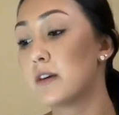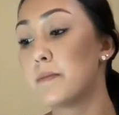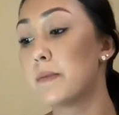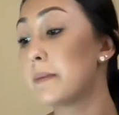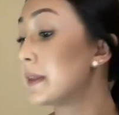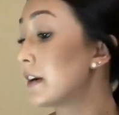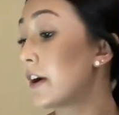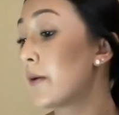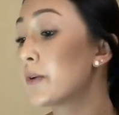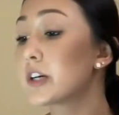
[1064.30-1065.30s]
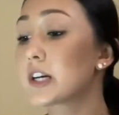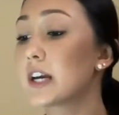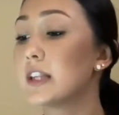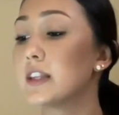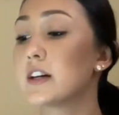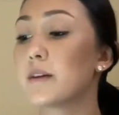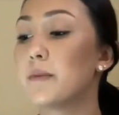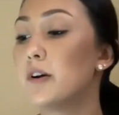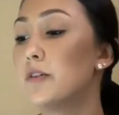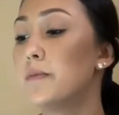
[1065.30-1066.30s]
maybe they're at work and then they come
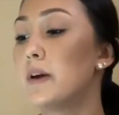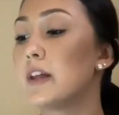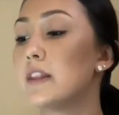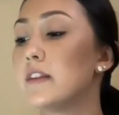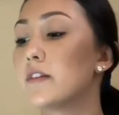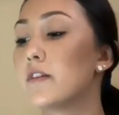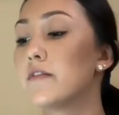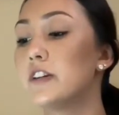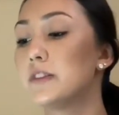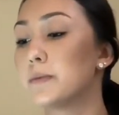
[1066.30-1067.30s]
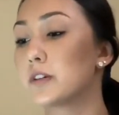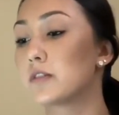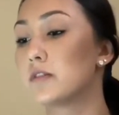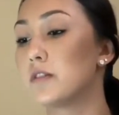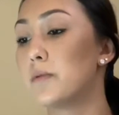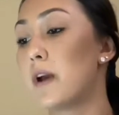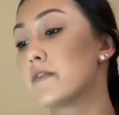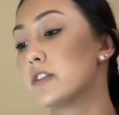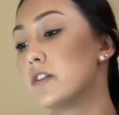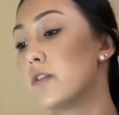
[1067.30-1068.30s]
home and they're on Facebook. So we have
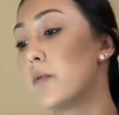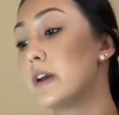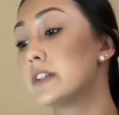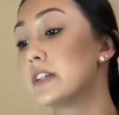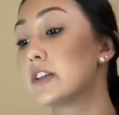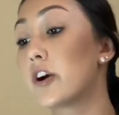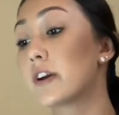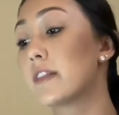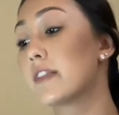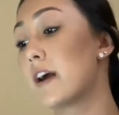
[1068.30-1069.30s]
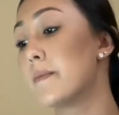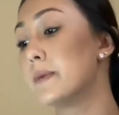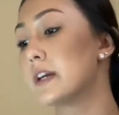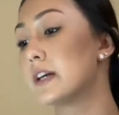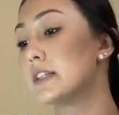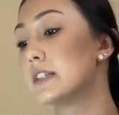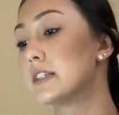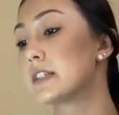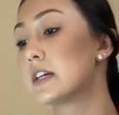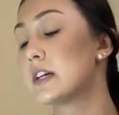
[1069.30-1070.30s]
to know when to target them
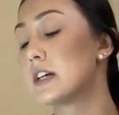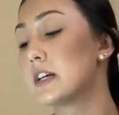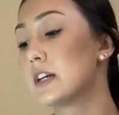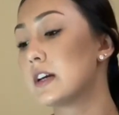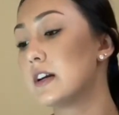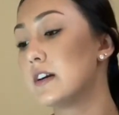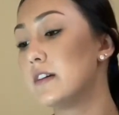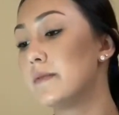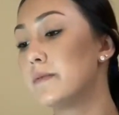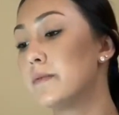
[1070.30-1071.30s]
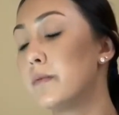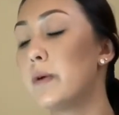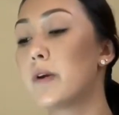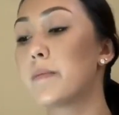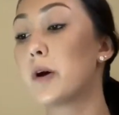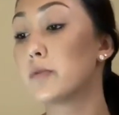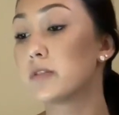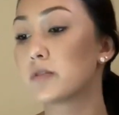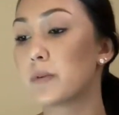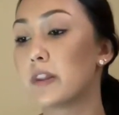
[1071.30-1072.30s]
because we want to
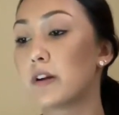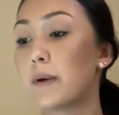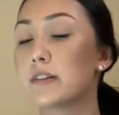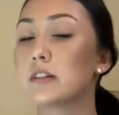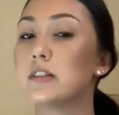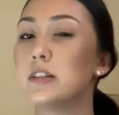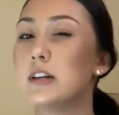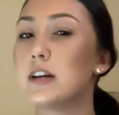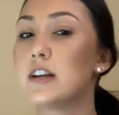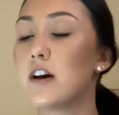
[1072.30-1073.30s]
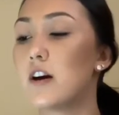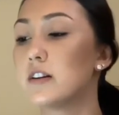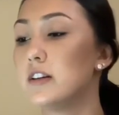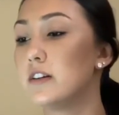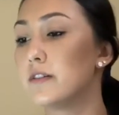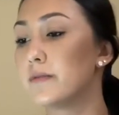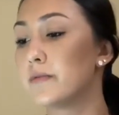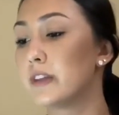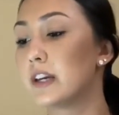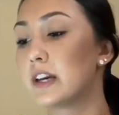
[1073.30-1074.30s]
post when they're about to see it, not,
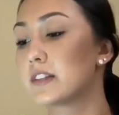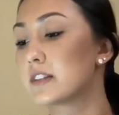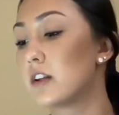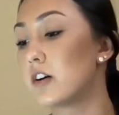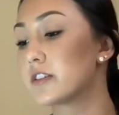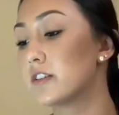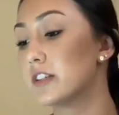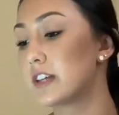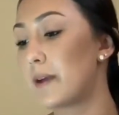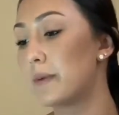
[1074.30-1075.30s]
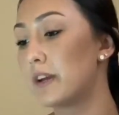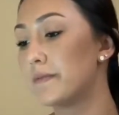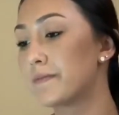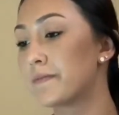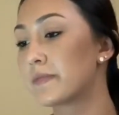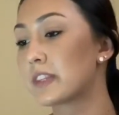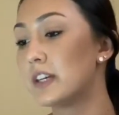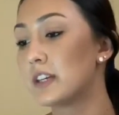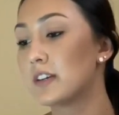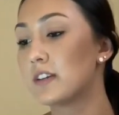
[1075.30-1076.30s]
it gets lost on the timeline.
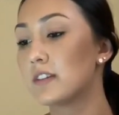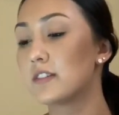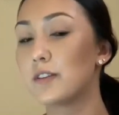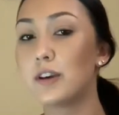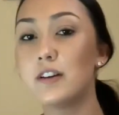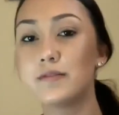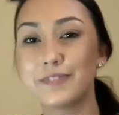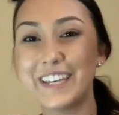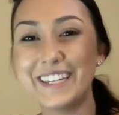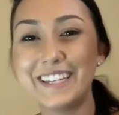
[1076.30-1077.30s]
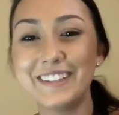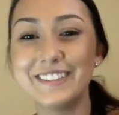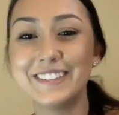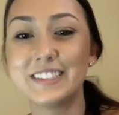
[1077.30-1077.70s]
So yeah, thank you.